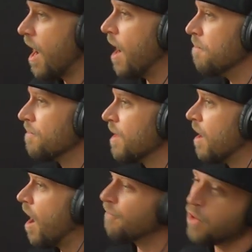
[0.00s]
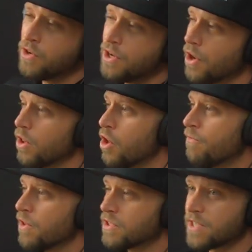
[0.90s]
Um, I've flown it all
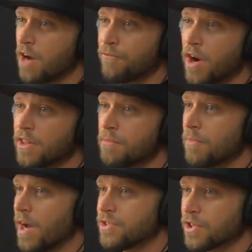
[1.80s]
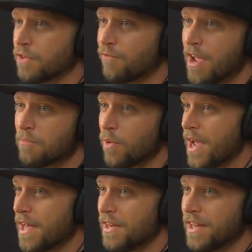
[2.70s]
over the South Island. I took the fam
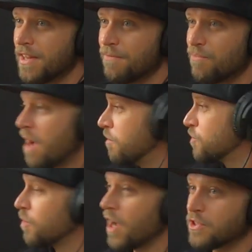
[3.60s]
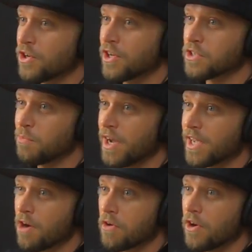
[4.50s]
away and that was what I took as my
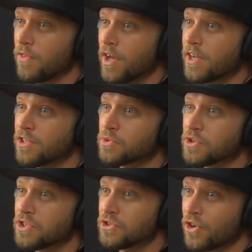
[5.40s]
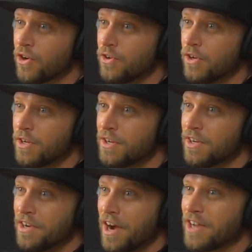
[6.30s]
carry-on luggage was the drone.
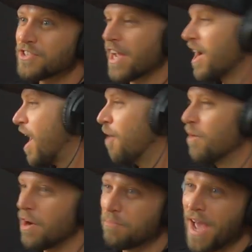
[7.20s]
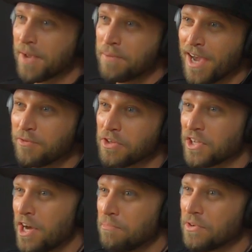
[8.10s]
Nice. I was like, oh, ah, I'll wear a backpack with a
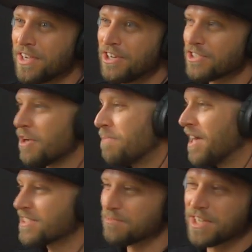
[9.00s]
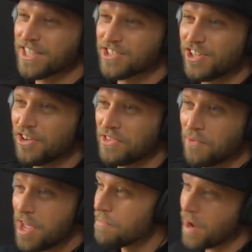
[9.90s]
couple gears. I'll buy some things along the
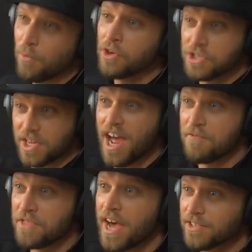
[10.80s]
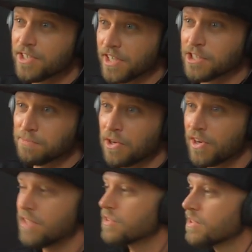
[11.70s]
way, but I wanted to have that to
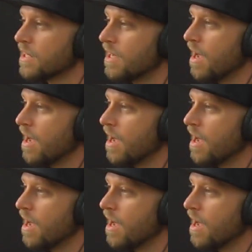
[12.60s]
experience.